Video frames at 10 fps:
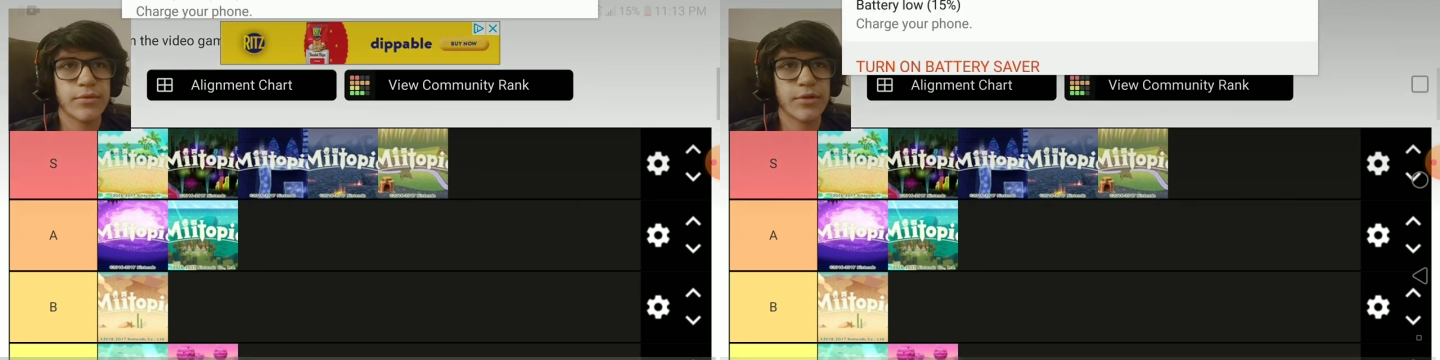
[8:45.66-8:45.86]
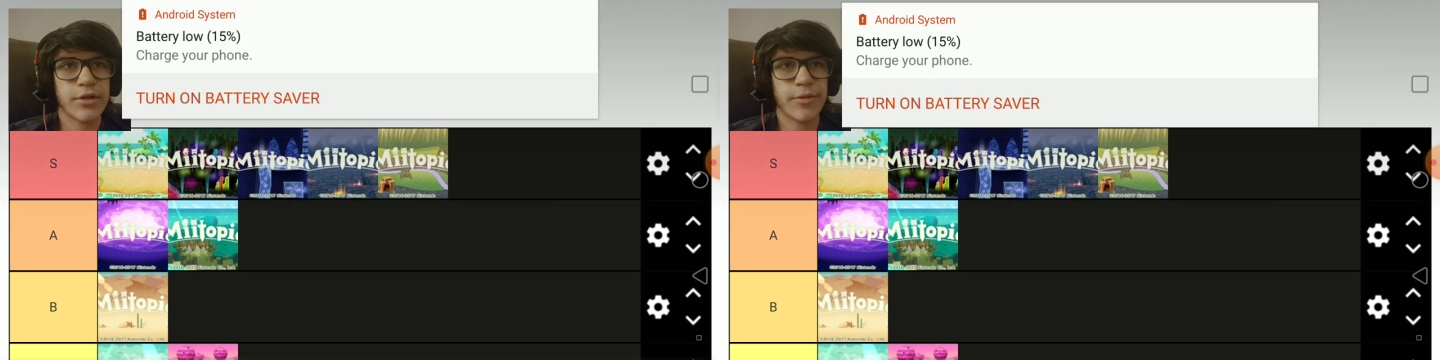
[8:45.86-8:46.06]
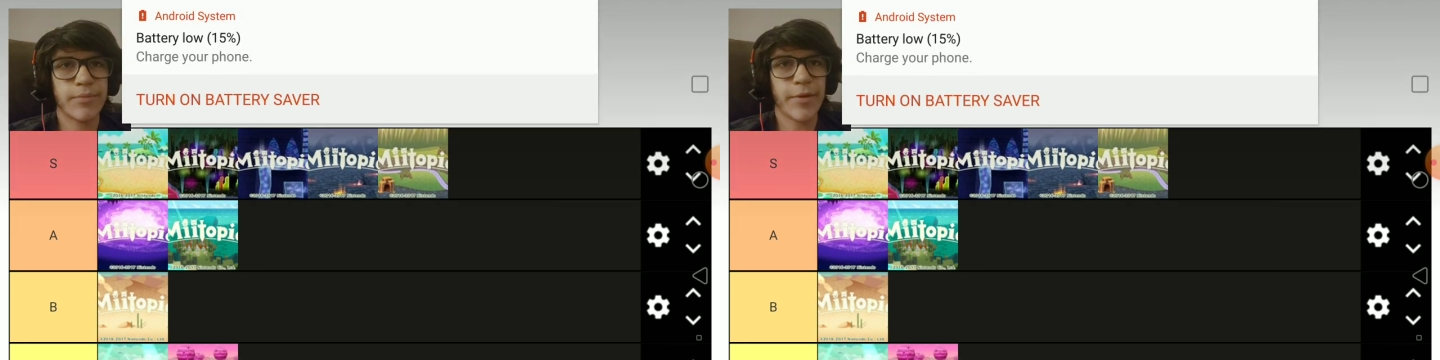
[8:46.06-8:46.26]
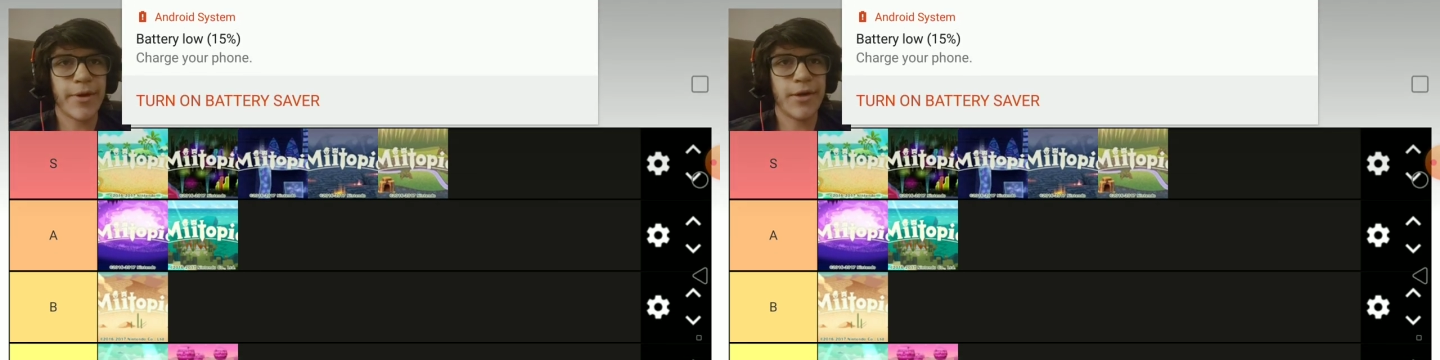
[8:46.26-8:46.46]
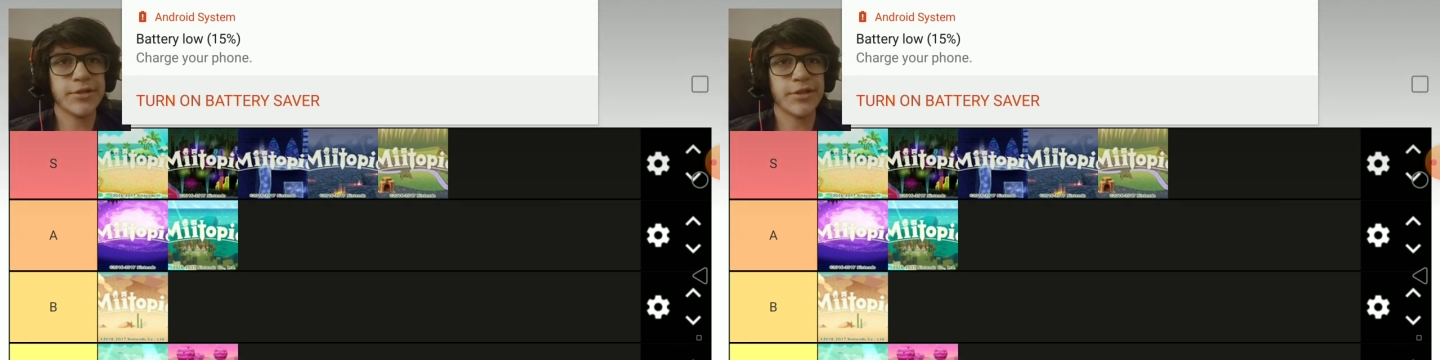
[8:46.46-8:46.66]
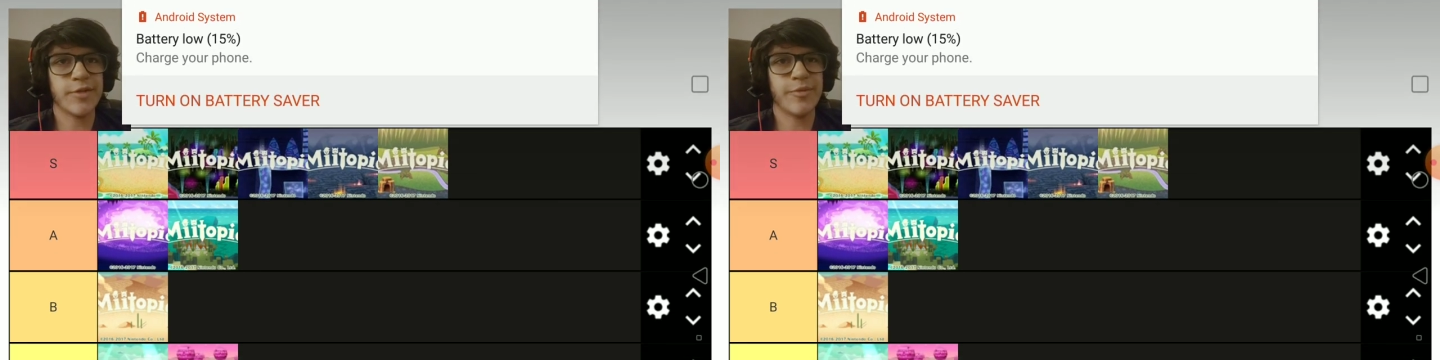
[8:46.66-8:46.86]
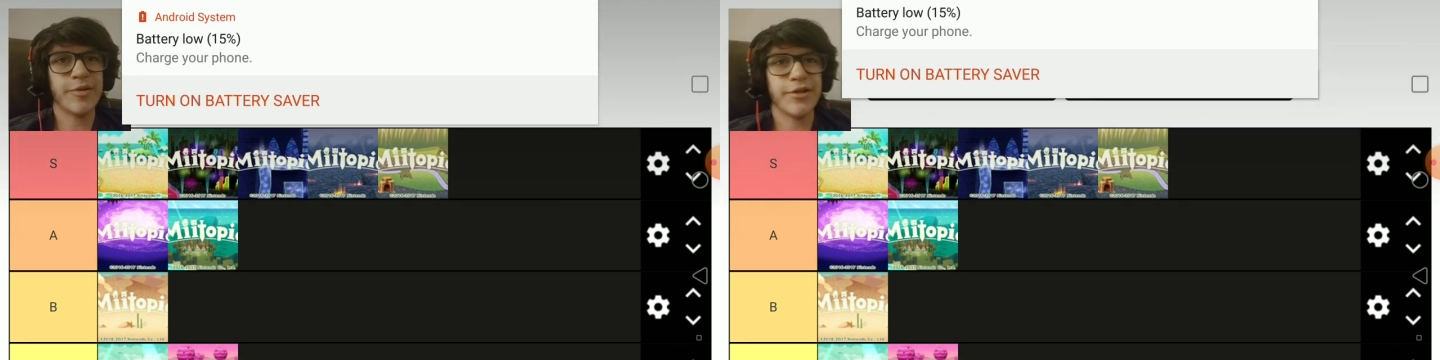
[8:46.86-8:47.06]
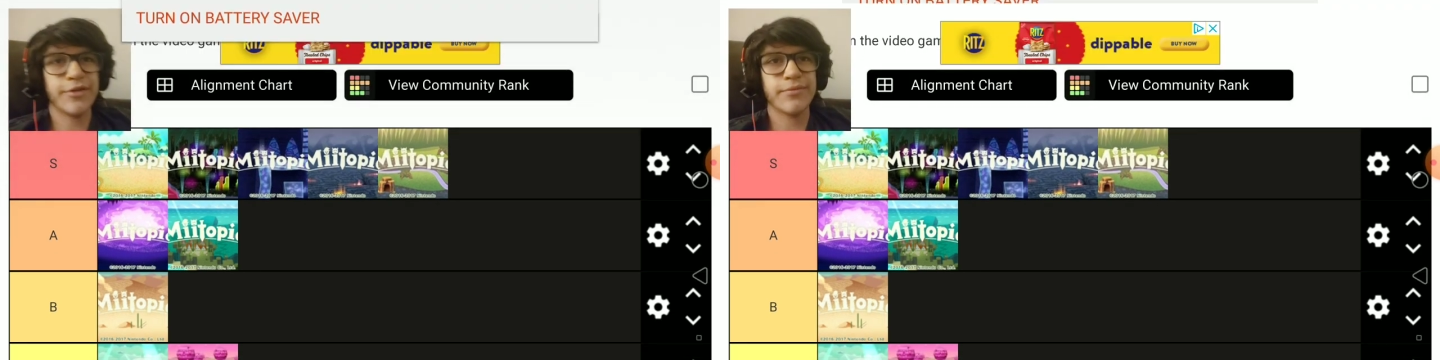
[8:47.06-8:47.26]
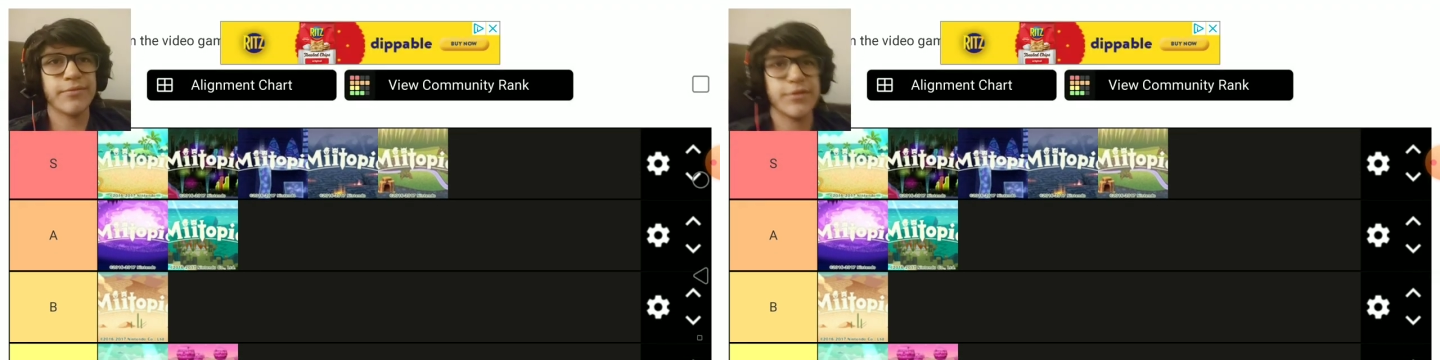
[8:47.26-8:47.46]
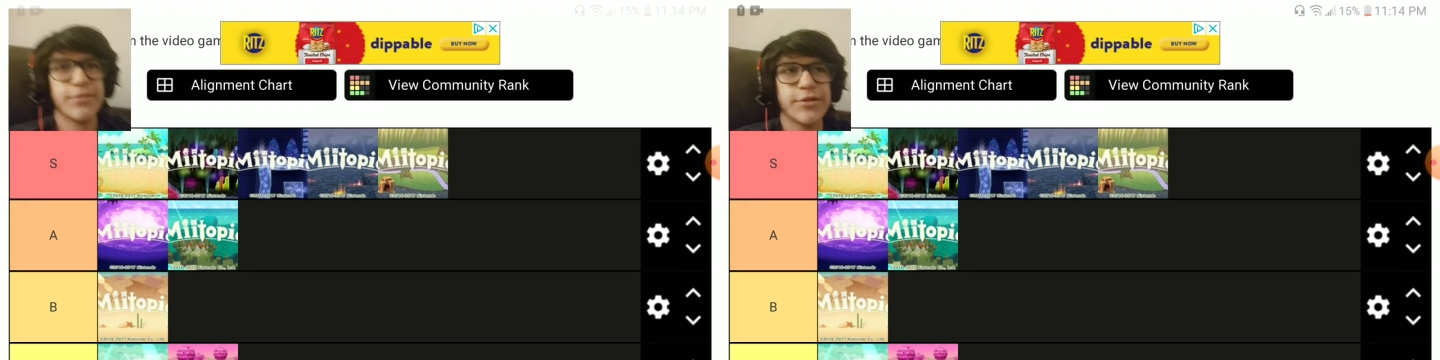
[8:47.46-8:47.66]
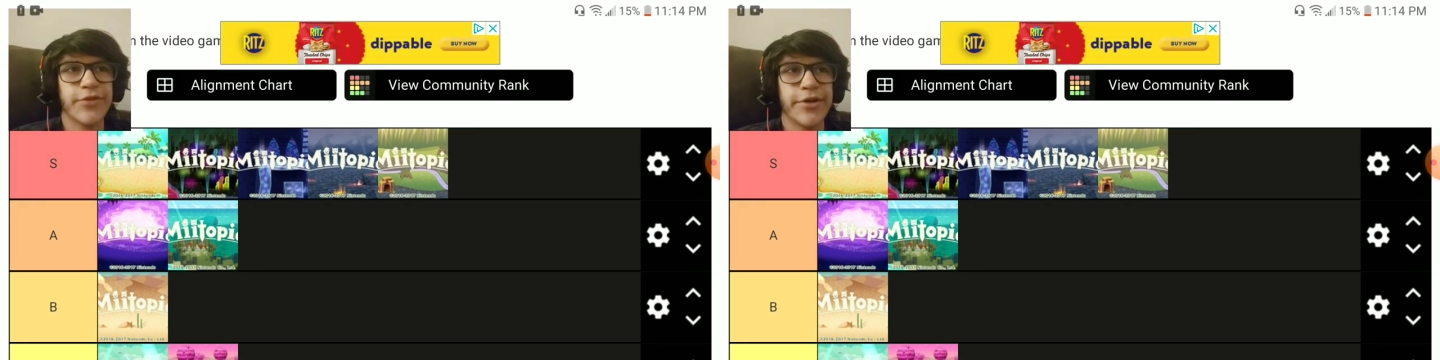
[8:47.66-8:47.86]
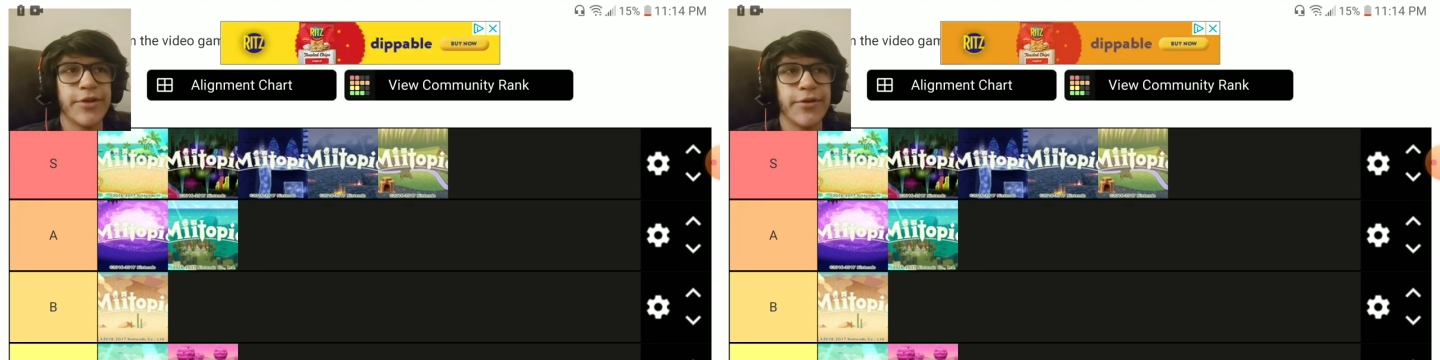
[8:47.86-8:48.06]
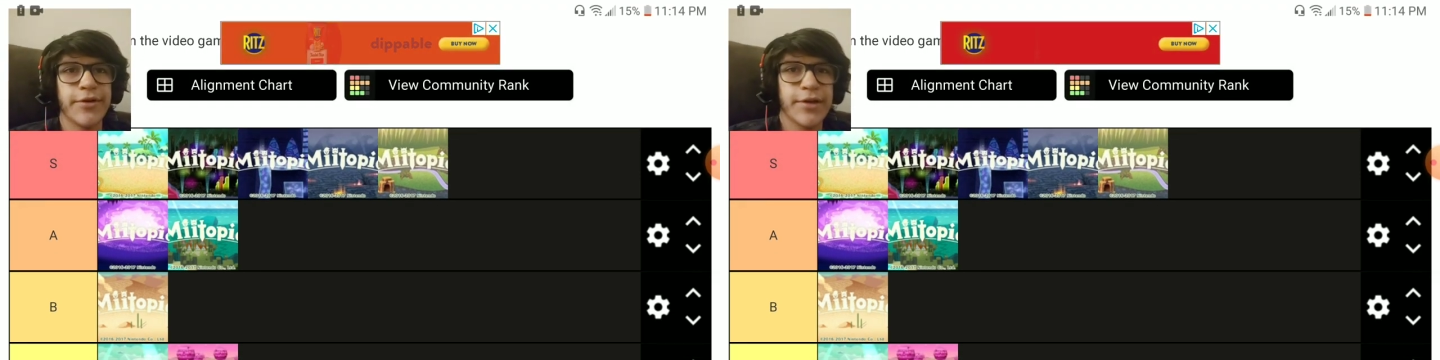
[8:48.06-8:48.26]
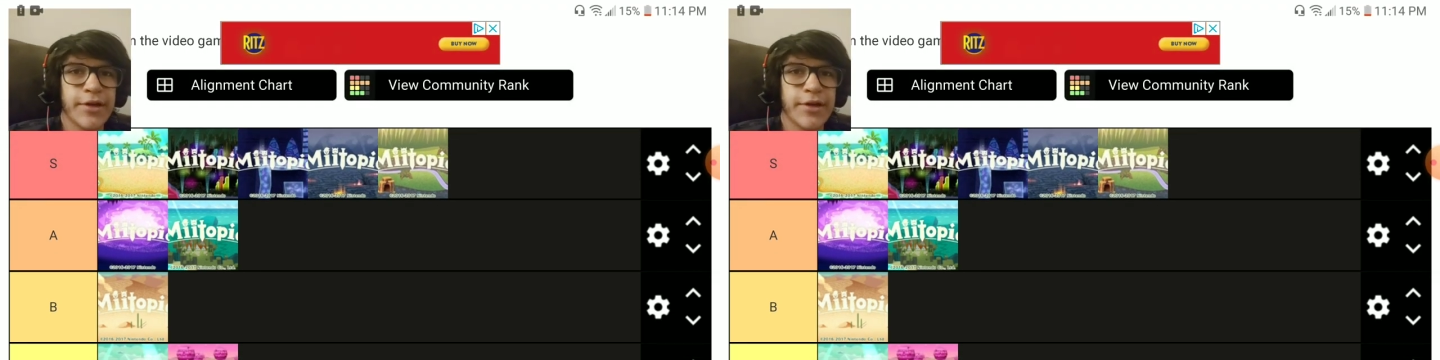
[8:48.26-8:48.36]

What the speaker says: Oh, my battery's getting a bit low. It's fine though.